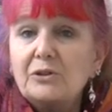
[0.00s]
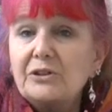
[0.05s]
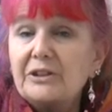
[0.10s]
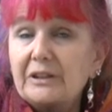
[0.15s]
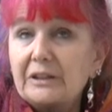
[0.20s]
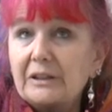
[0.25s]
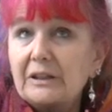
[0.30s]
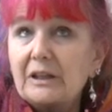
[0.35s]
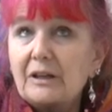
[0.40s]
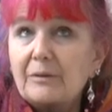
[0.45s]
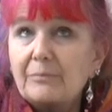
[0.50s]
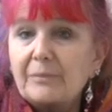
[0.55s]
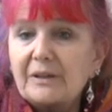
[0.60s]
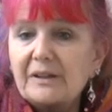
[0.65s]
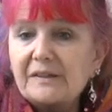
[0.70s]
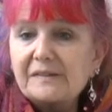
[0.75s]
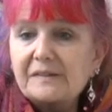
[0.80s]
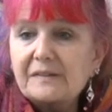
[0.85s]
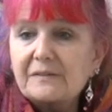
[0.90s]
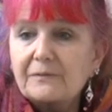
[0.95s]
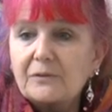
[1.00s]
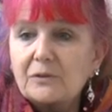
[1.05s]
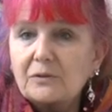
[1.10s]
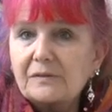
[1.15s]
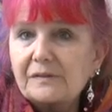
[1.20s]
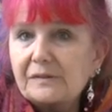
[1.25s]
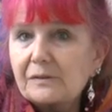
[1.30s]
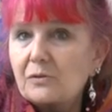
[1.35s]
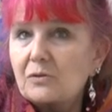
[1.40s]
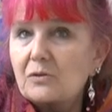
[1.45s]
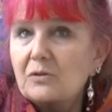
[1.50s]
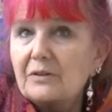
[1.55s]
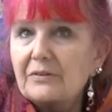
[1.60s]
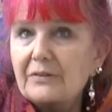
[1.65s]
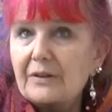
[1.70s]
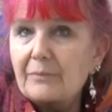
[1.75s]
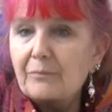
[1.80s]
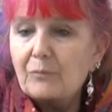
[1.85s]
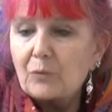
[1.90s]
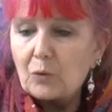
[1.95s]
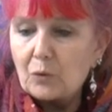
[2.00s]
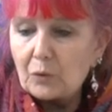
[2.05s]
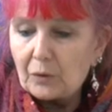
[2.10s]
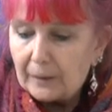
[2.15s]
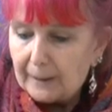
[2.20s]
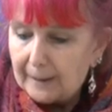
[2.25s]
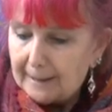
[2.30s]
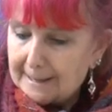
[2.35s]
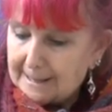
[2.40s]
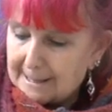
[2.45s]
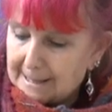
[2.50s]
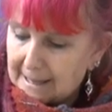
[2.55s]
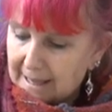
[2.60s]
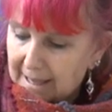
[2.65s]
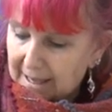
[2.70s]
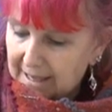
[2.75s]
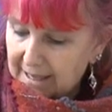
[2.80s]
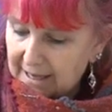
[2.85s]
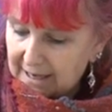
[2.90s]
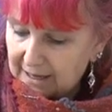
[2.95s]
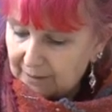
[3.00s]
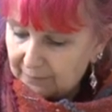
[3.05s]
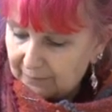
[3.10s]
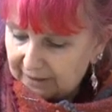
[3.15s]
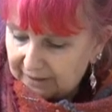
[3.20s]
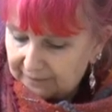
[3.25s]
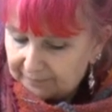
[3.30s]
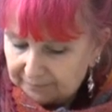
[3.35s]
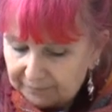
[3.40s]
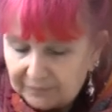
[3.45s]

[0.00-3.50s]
or you can get a bus to Vauxhall and then walk. Anyway,